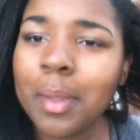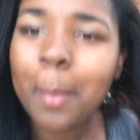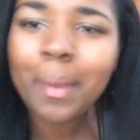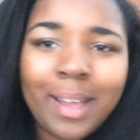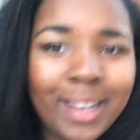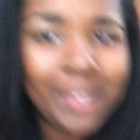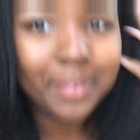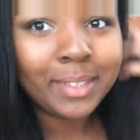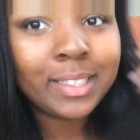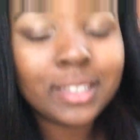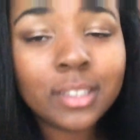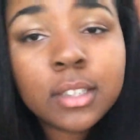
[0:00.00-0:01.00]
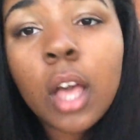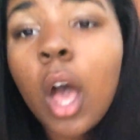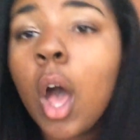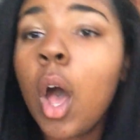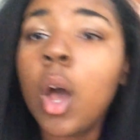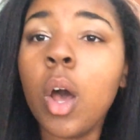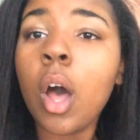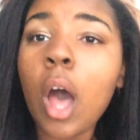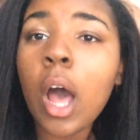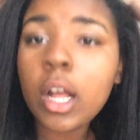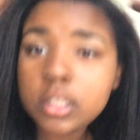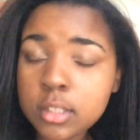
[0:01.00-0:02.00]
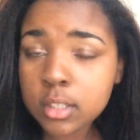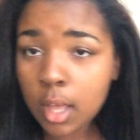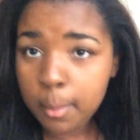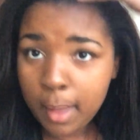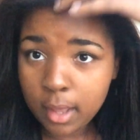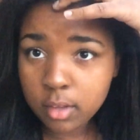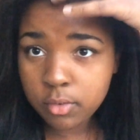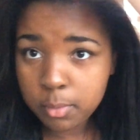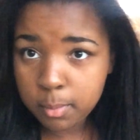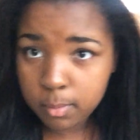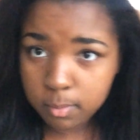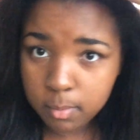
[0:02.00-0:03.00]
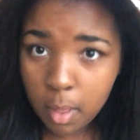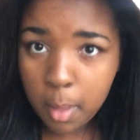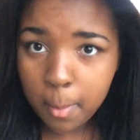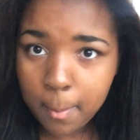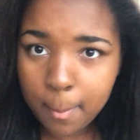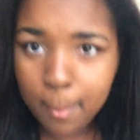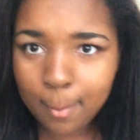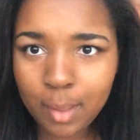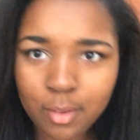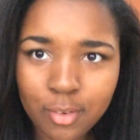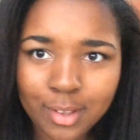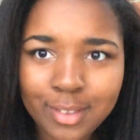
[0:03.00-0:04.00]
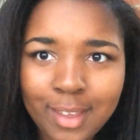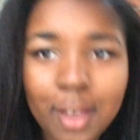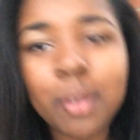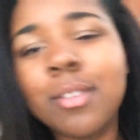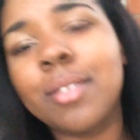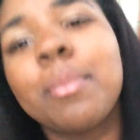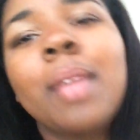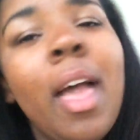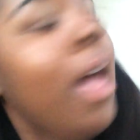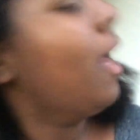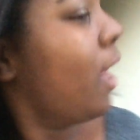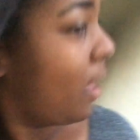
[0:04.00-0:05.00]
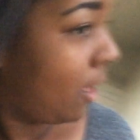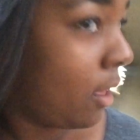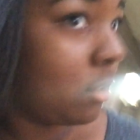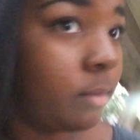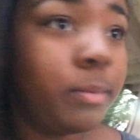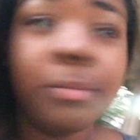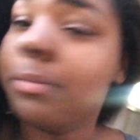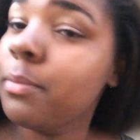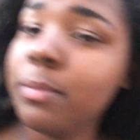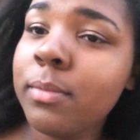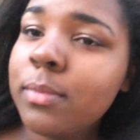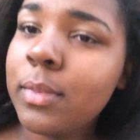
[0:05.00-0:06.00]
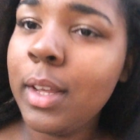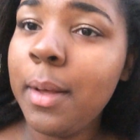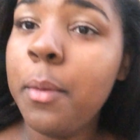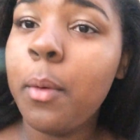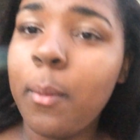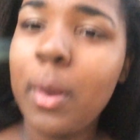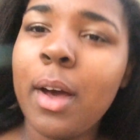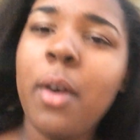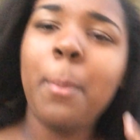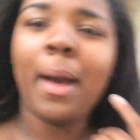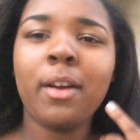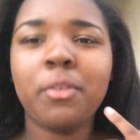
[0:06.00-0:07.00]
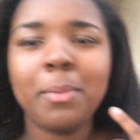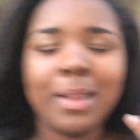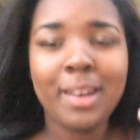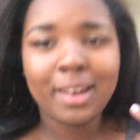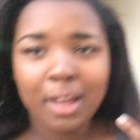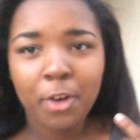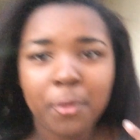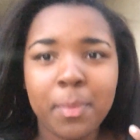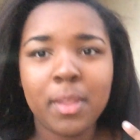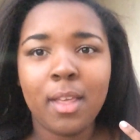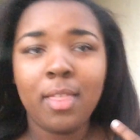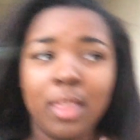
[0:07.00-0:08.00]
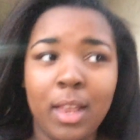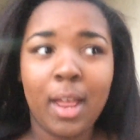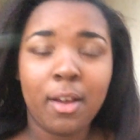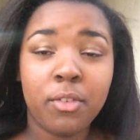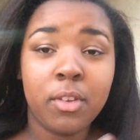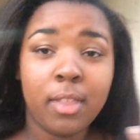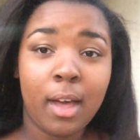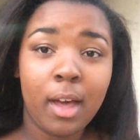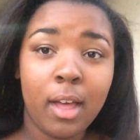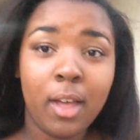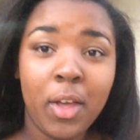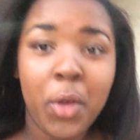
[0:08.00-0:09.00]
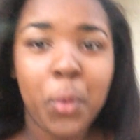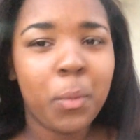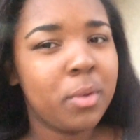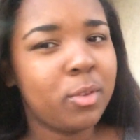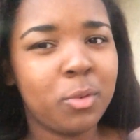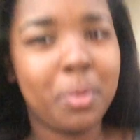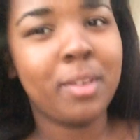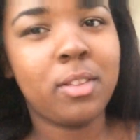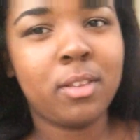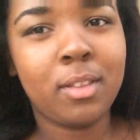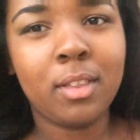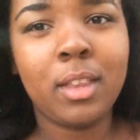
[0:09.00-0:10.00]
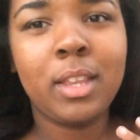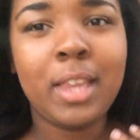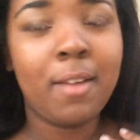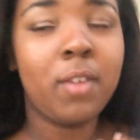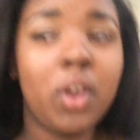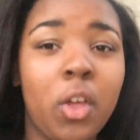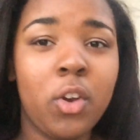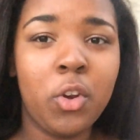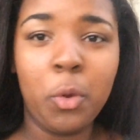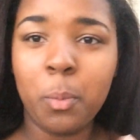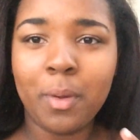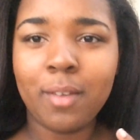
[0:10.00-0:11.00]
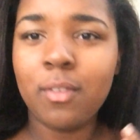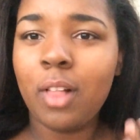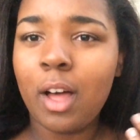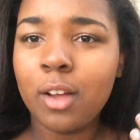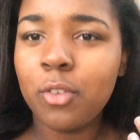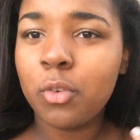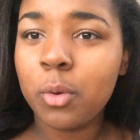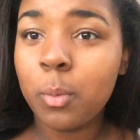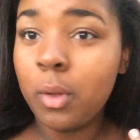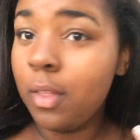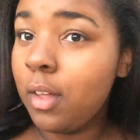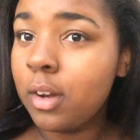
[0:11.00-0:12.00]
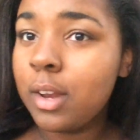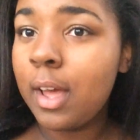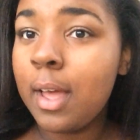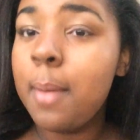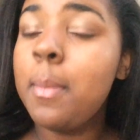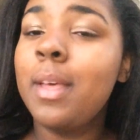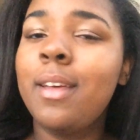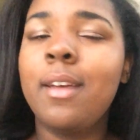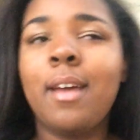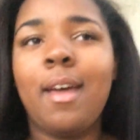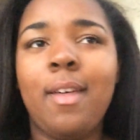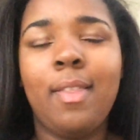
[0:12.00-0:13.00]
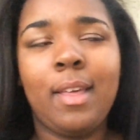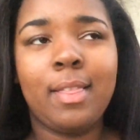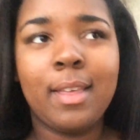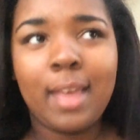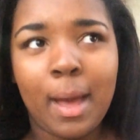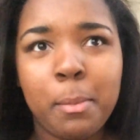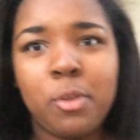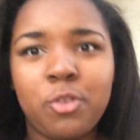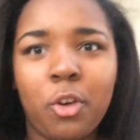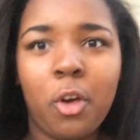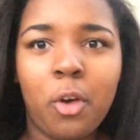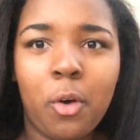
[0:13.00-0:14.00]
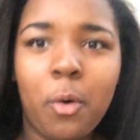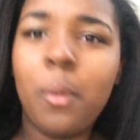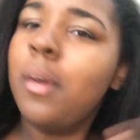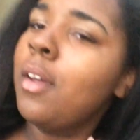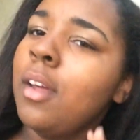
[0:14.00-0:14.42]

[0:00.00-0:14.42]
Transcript: But anyways, I just got back from my friend's house. We got back from In-N-Out, and then after that, we just watched David Dobrik vlogs for a really long time, and like the Gabby Show,